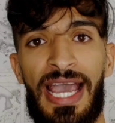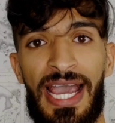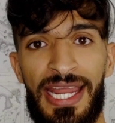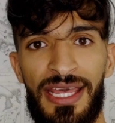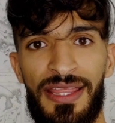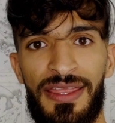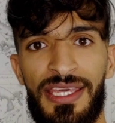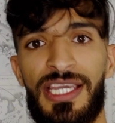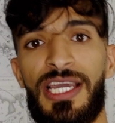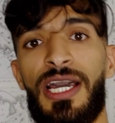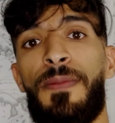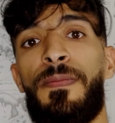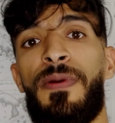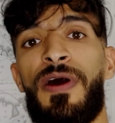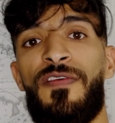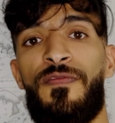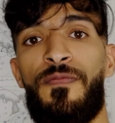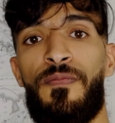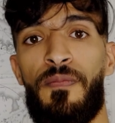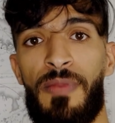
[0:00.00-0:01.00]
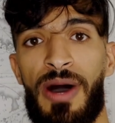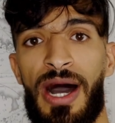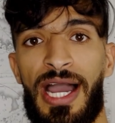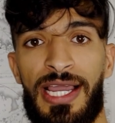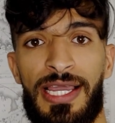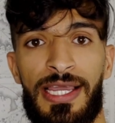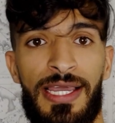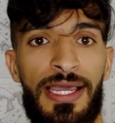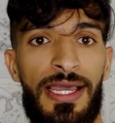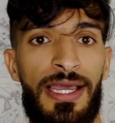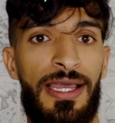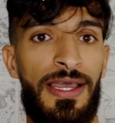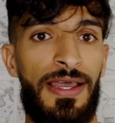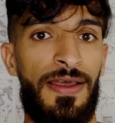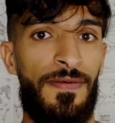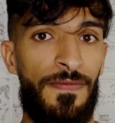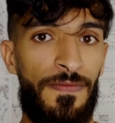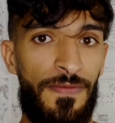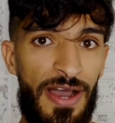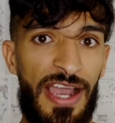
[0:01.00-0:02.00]
Anything above Mach
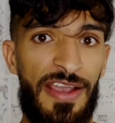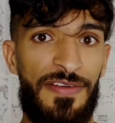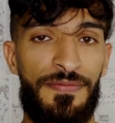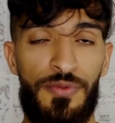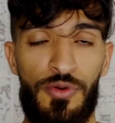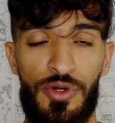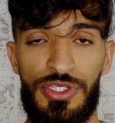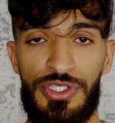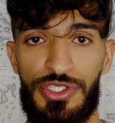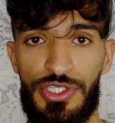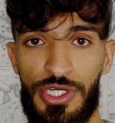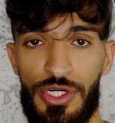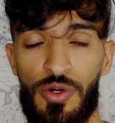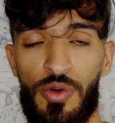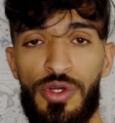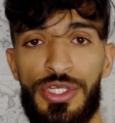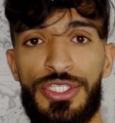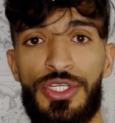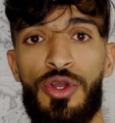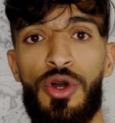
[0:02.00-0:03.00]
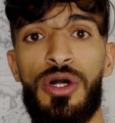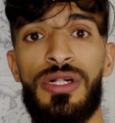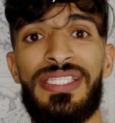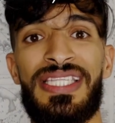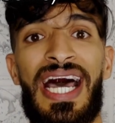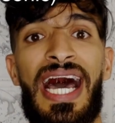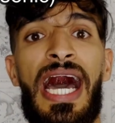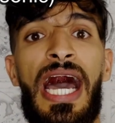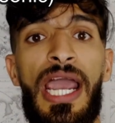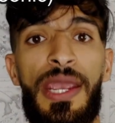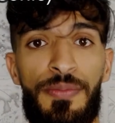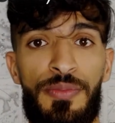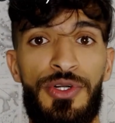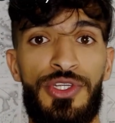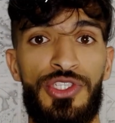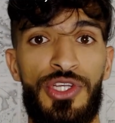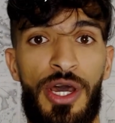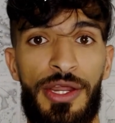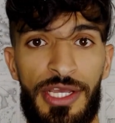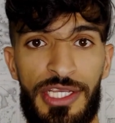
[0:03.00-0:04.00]
5.0 is called
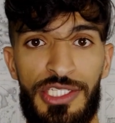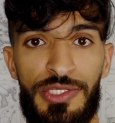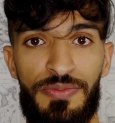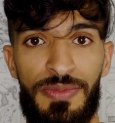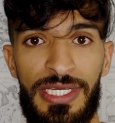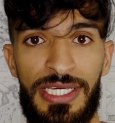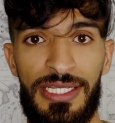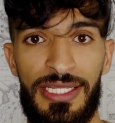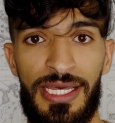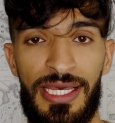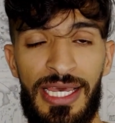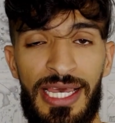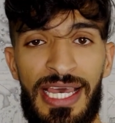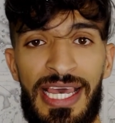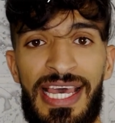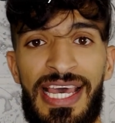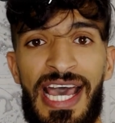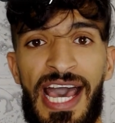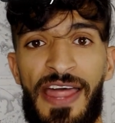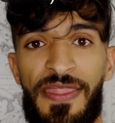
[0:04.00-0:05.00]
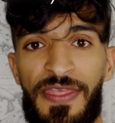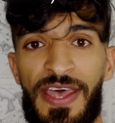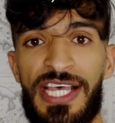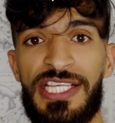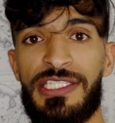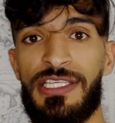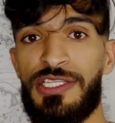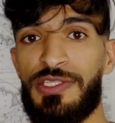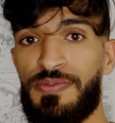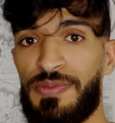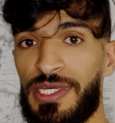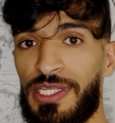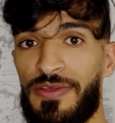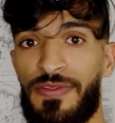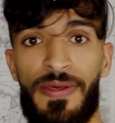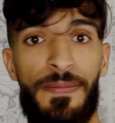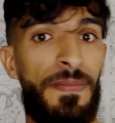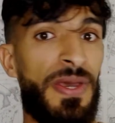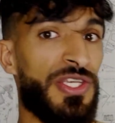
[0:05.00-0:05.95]
hypersonic speed, and that's the speed of the